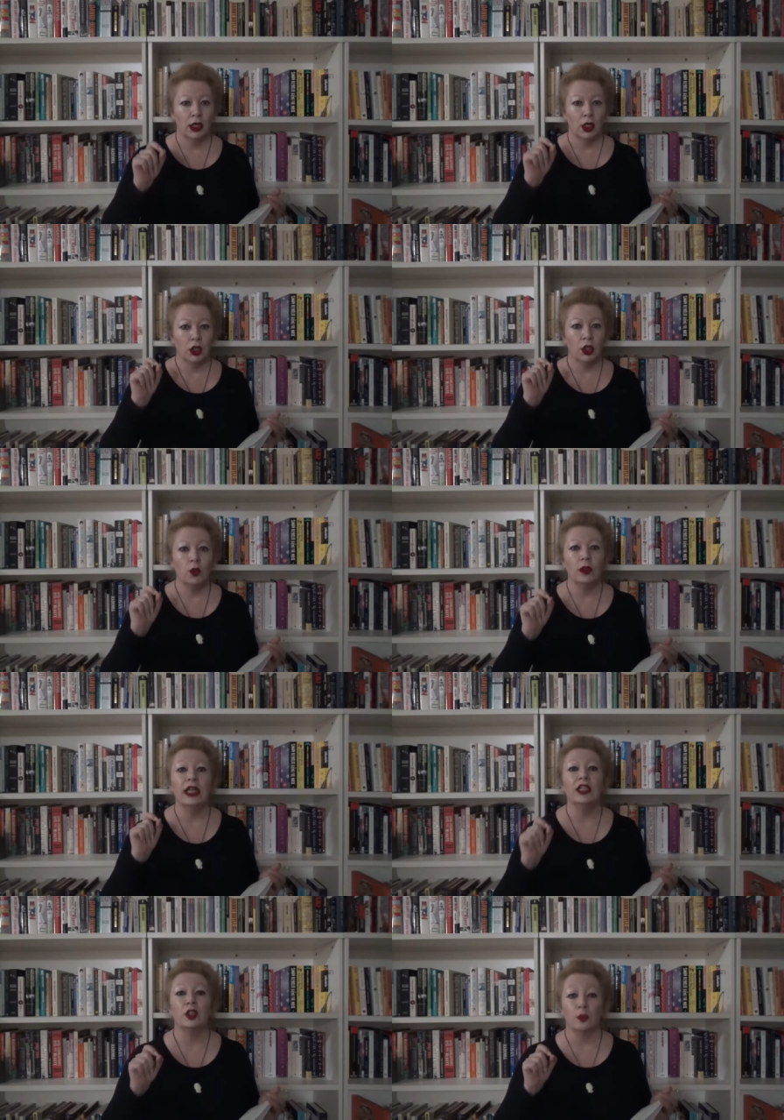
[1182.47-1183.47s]
you
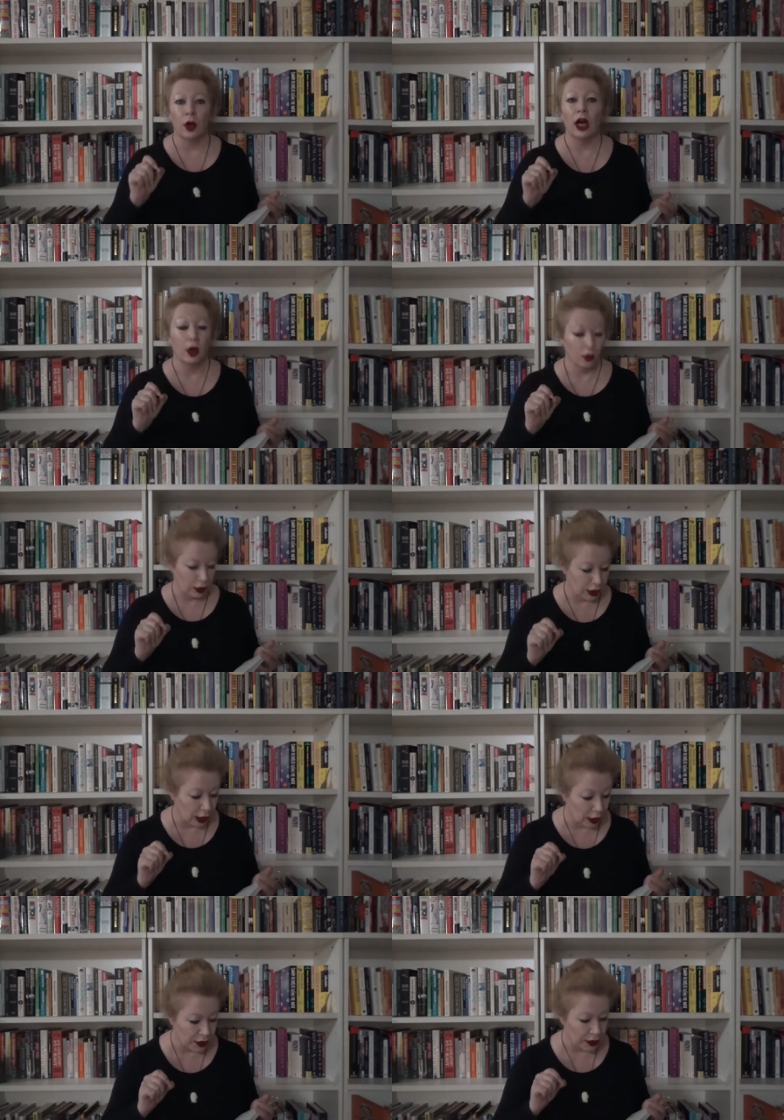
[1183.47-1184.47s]
need to
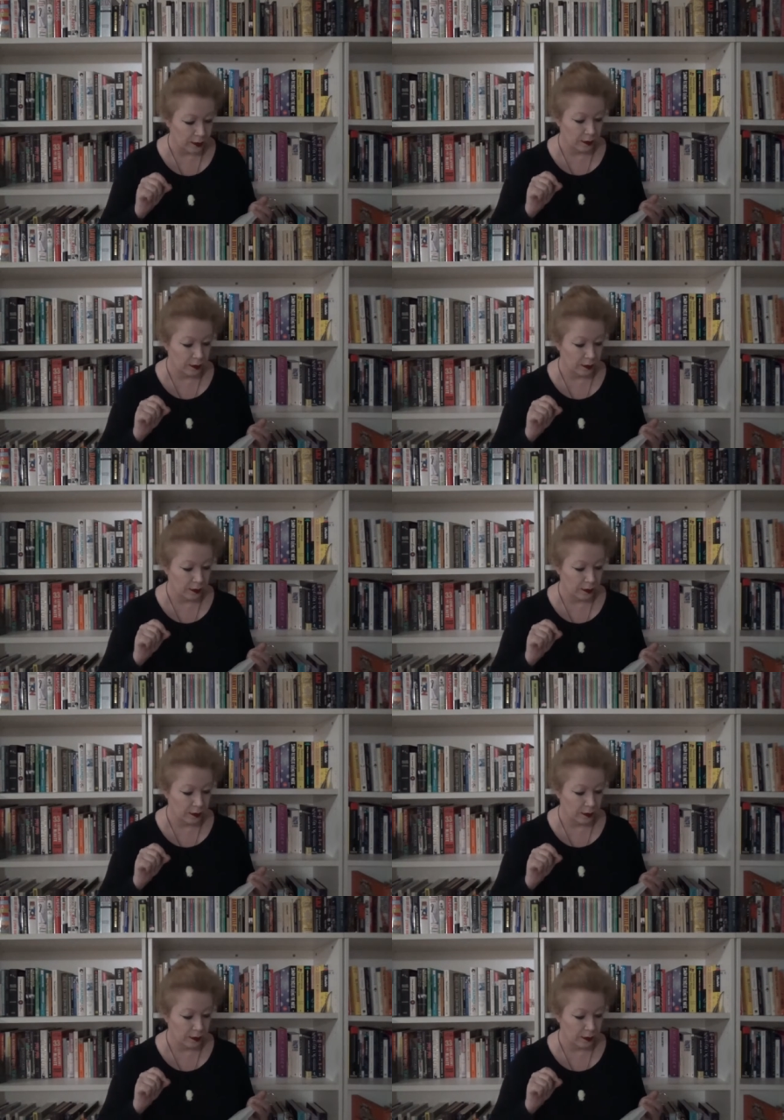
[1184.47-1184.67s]
prioritize.